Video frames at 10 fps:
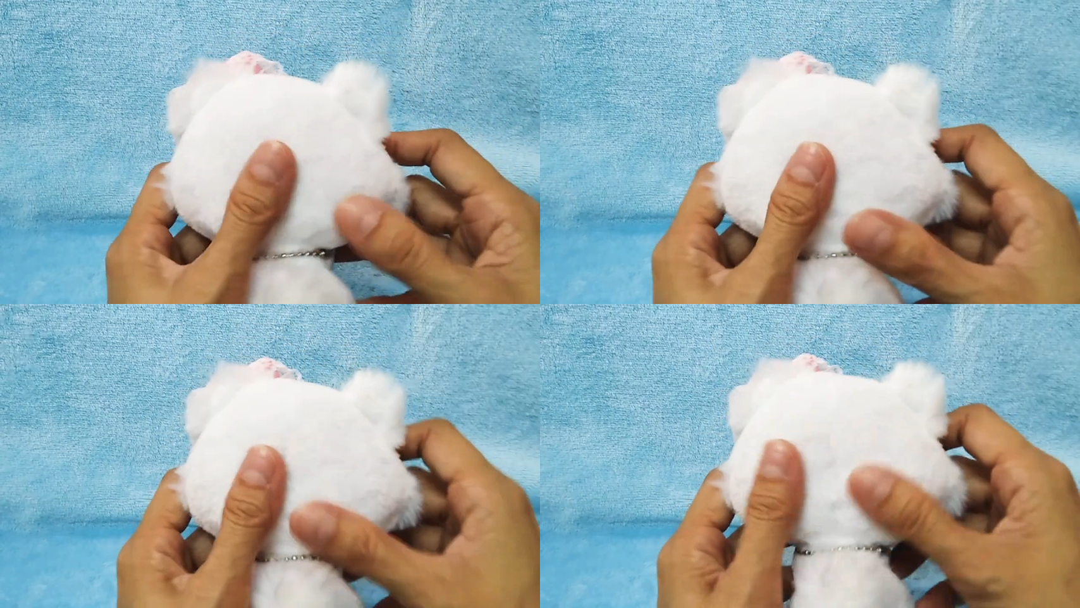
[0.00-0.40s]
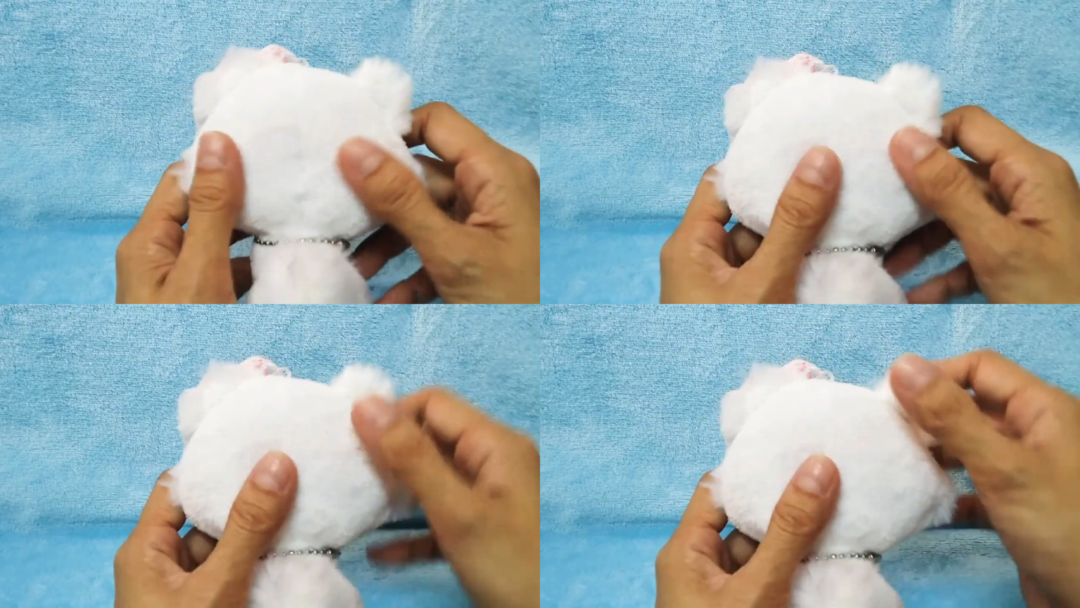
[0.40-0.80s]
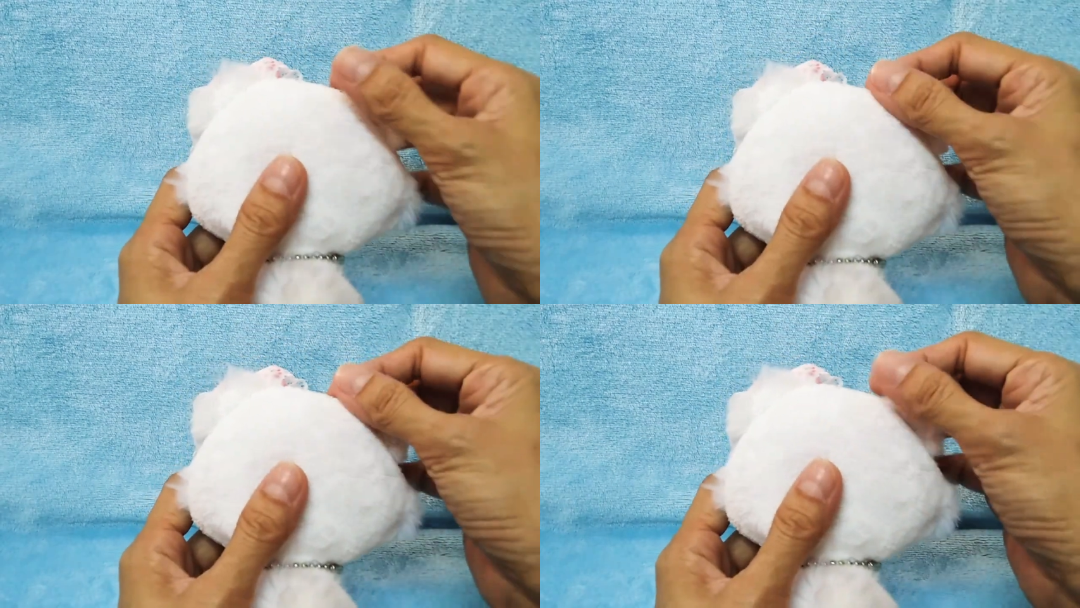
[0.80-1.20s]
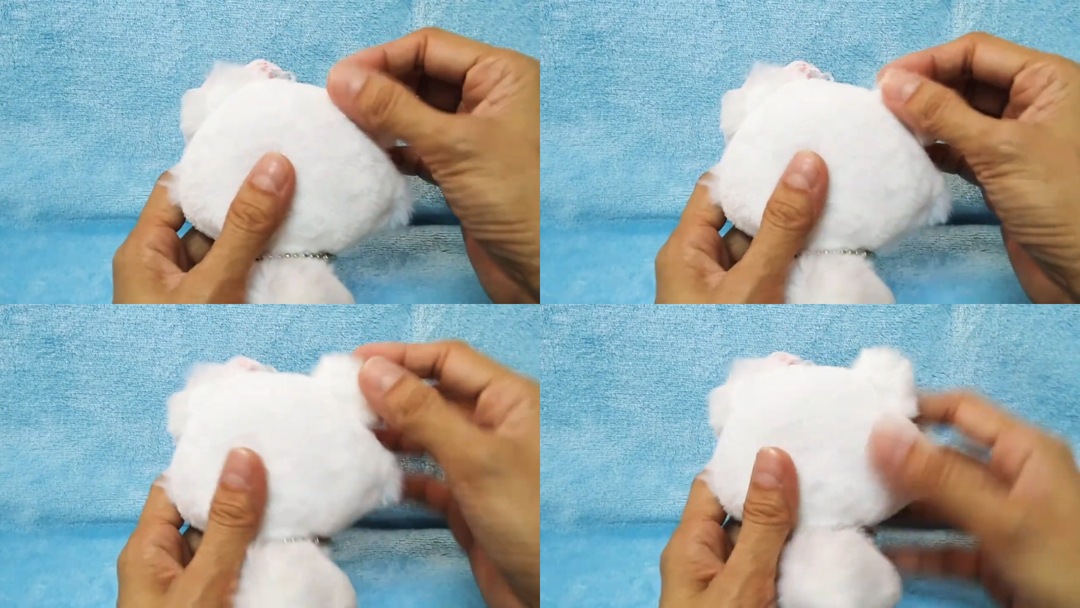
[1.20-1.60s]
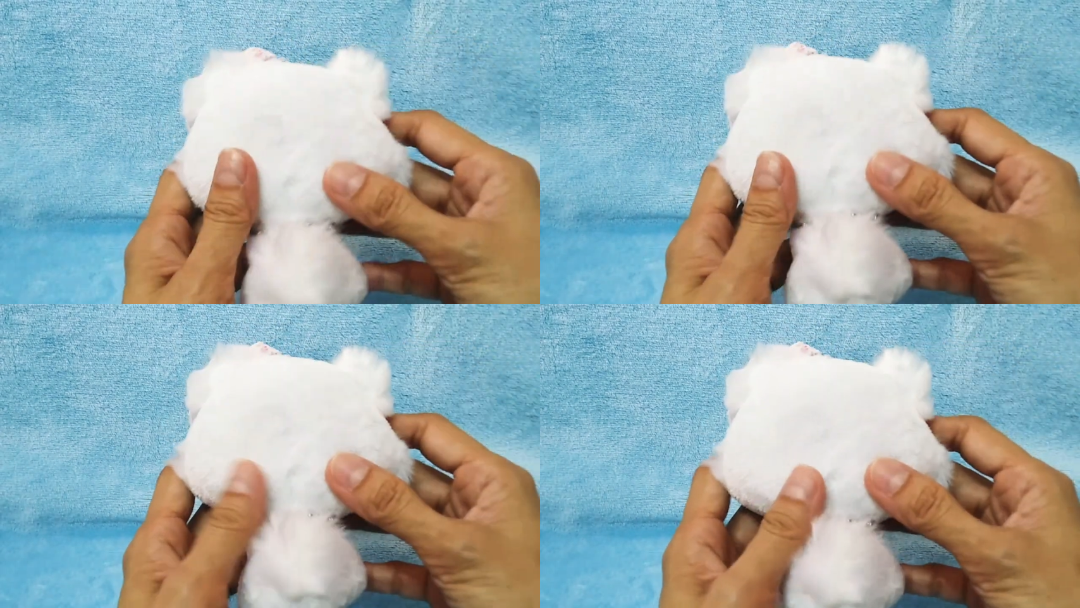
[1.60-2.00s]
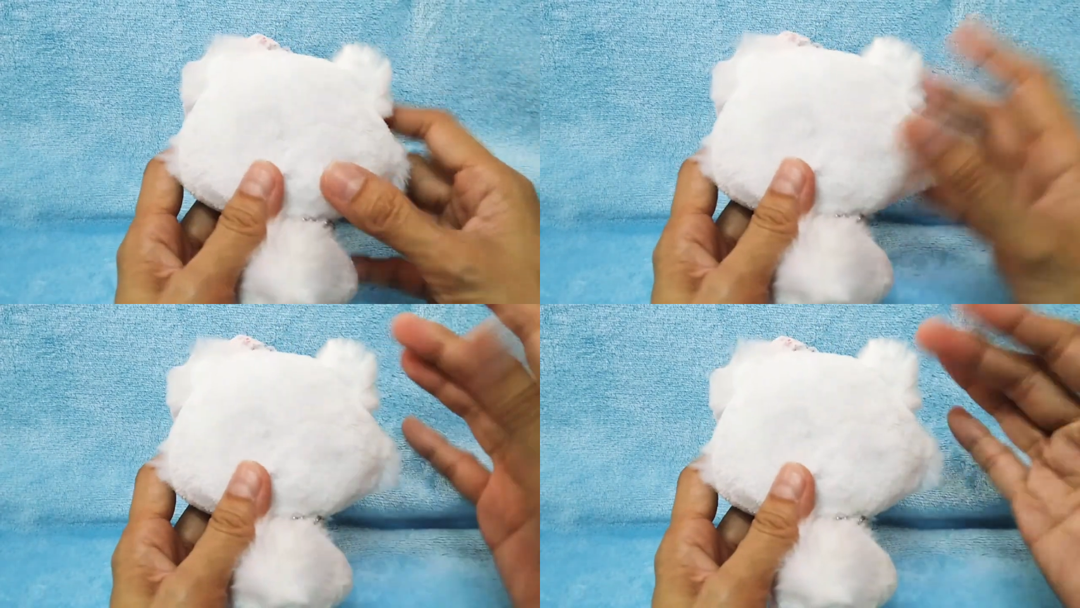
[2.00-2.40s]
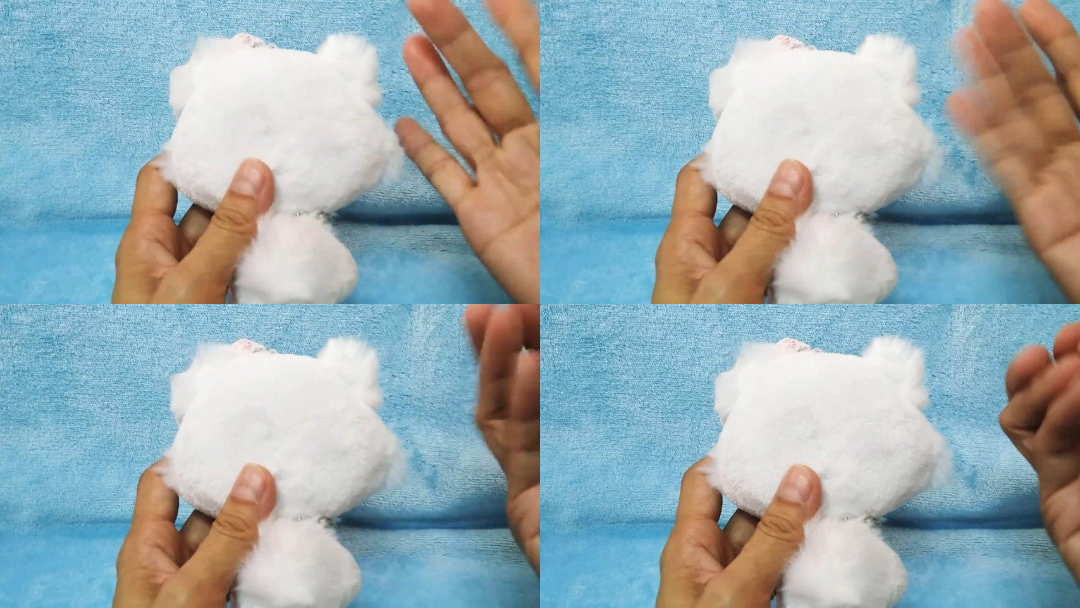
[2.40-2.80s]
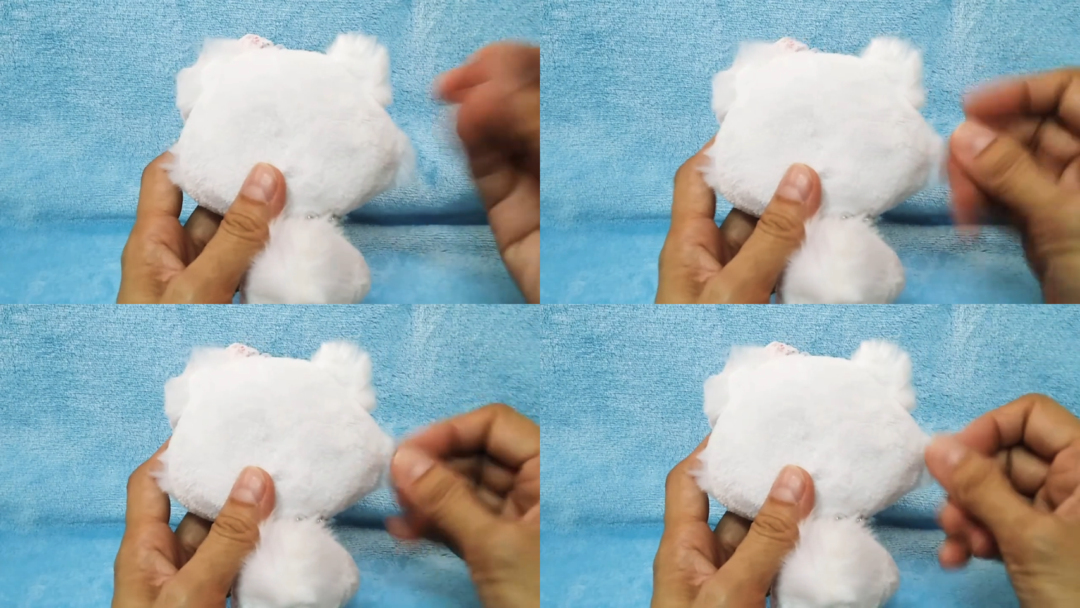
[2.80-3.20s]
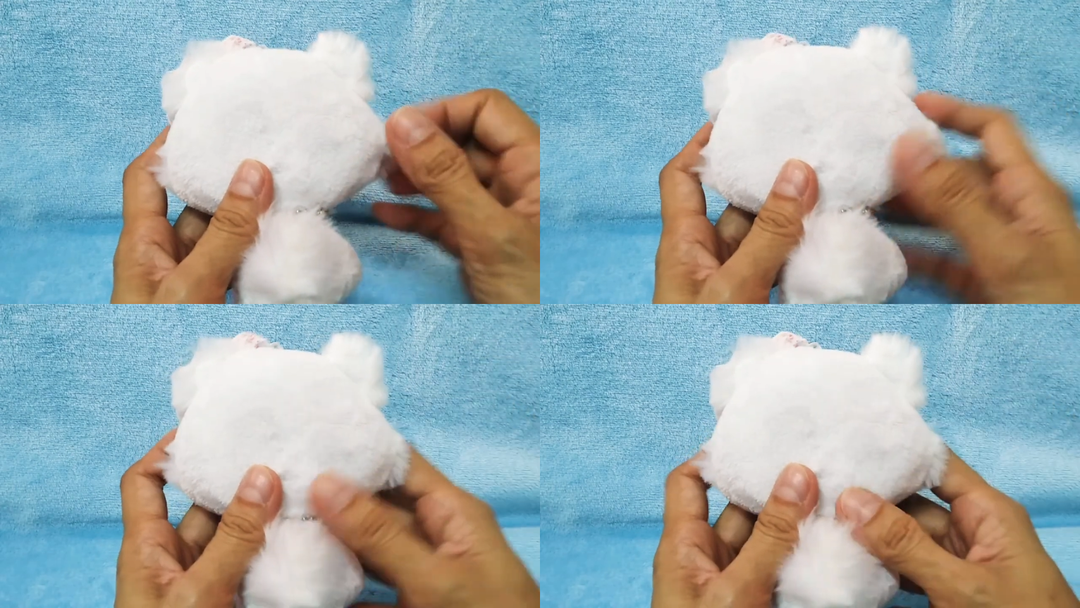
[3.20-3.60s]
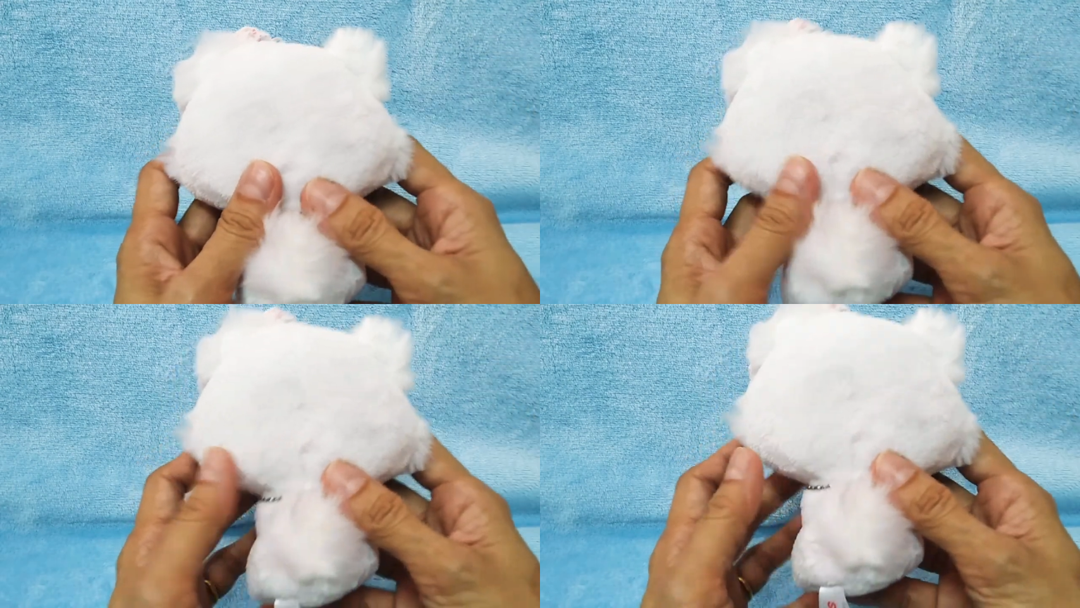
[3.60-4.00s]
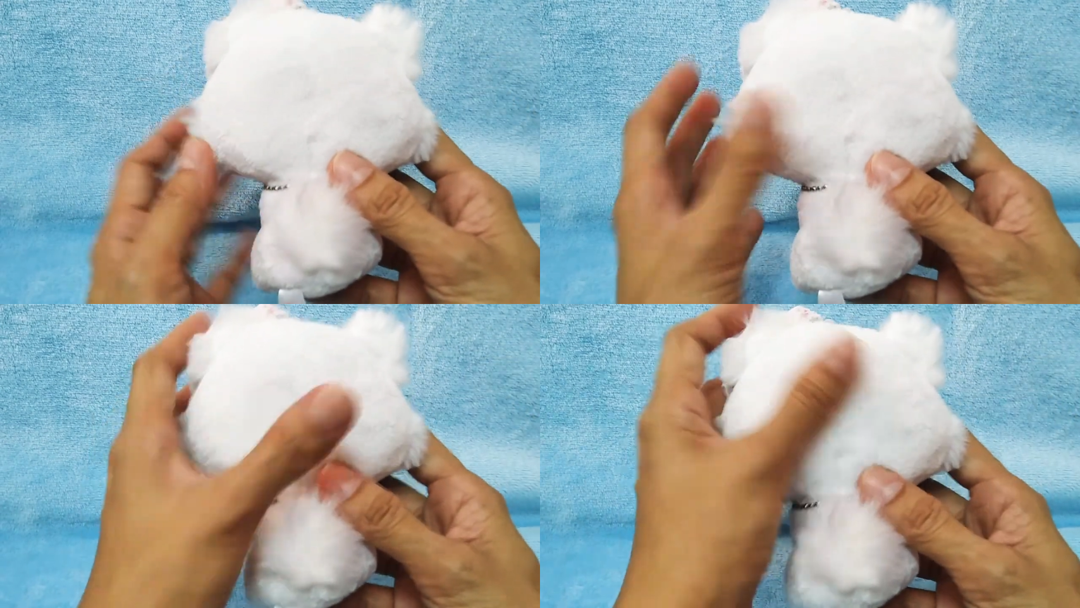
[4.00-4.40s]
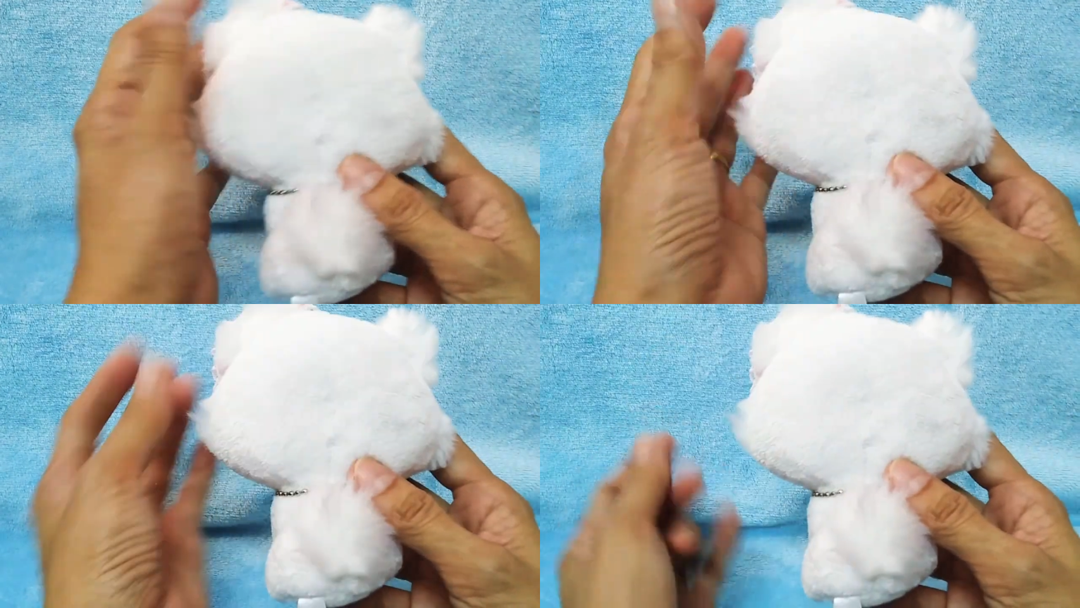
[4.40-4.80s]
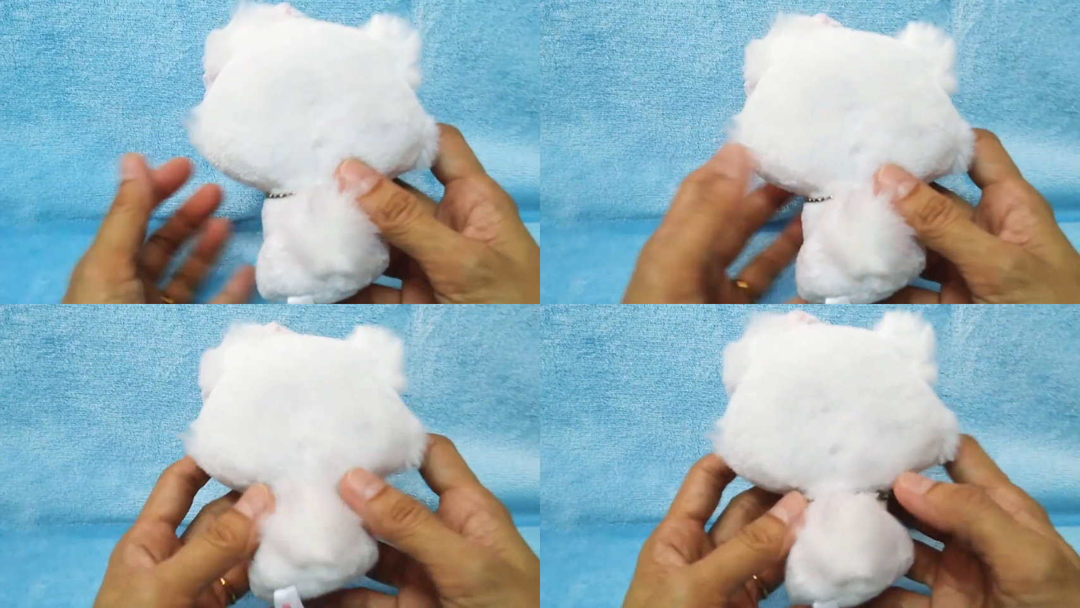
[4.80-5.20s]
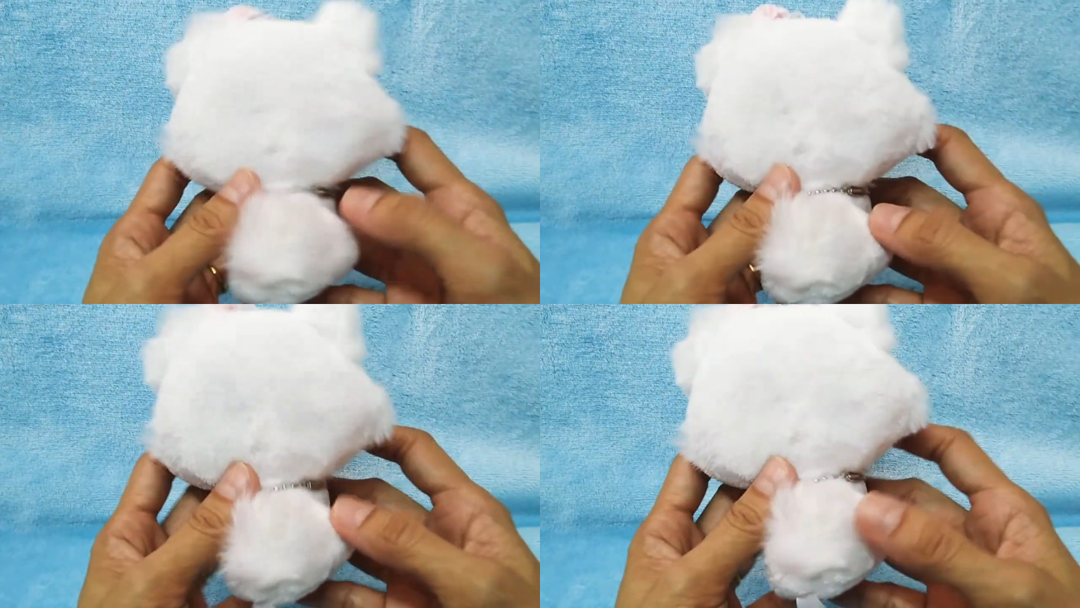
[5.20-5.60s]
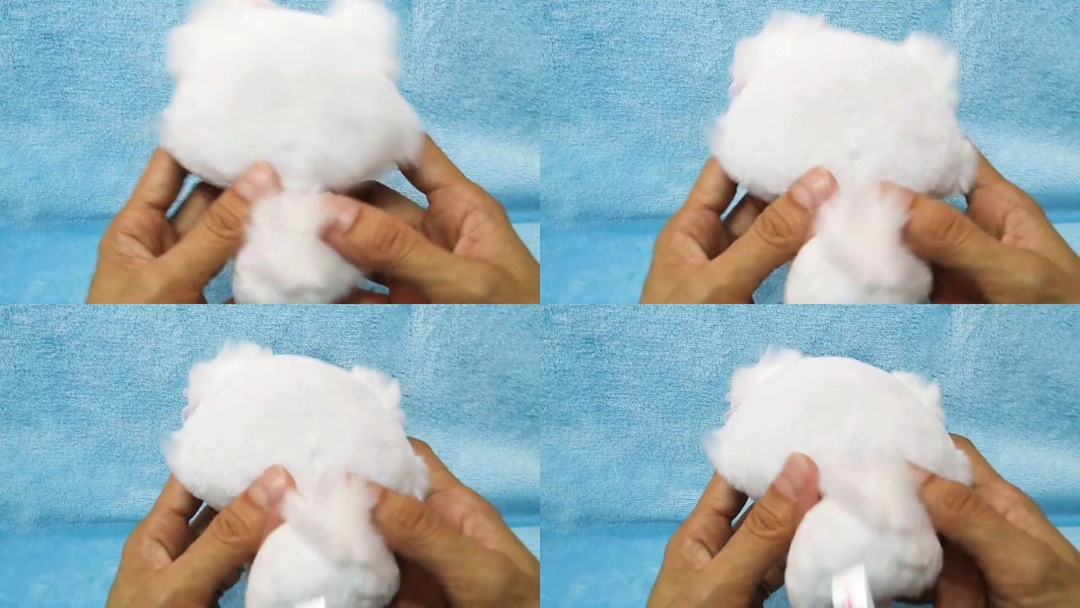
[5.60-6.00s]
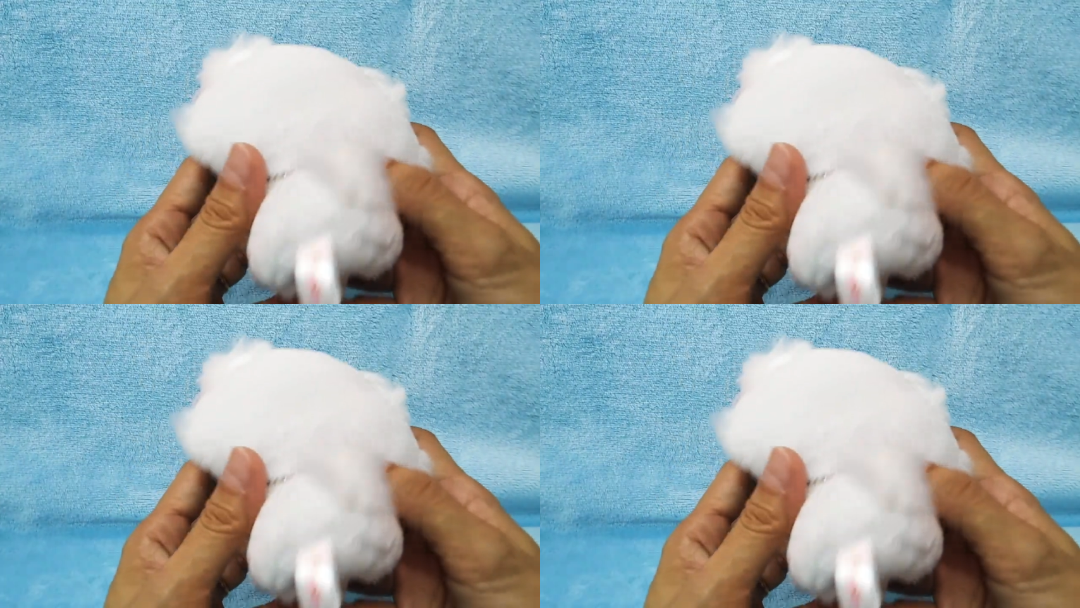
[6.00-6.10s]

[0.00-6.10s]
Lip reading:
Nobody's mouth can be seen.